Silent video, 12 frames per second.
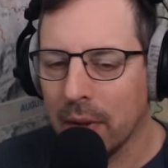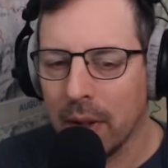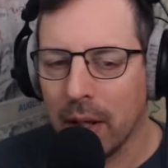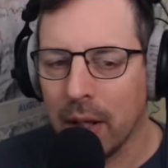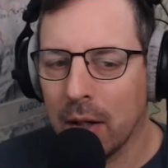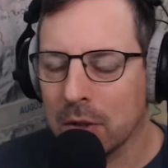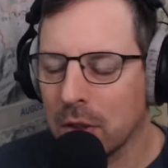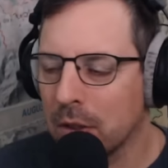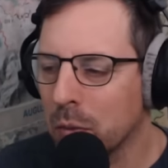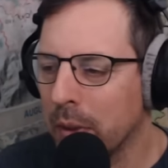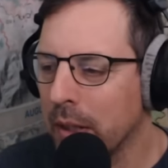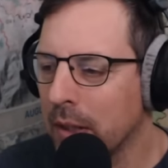and also I was
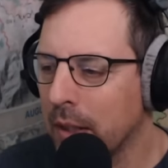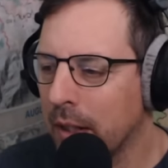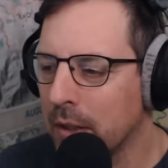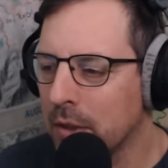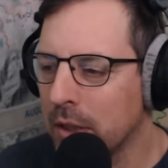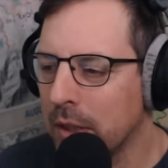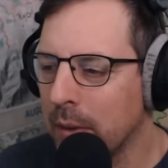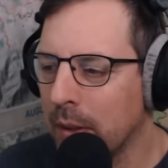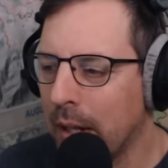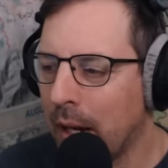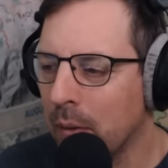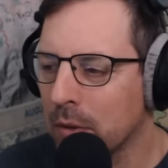waiting kind of to see
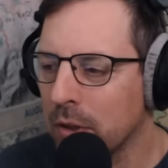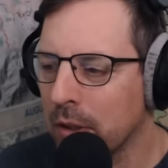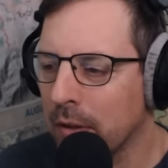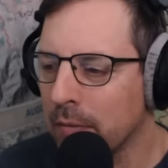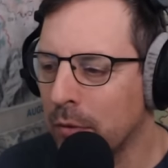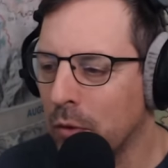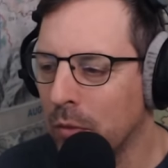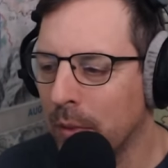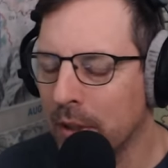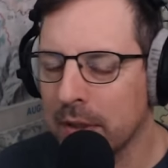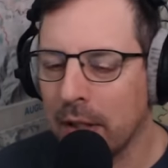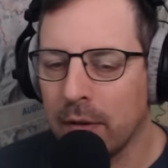how it was going to unfold
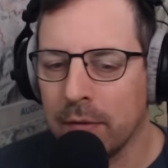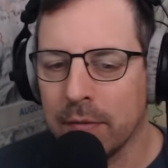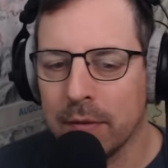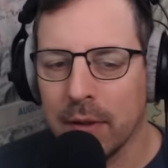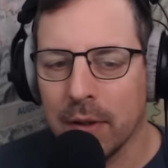myself.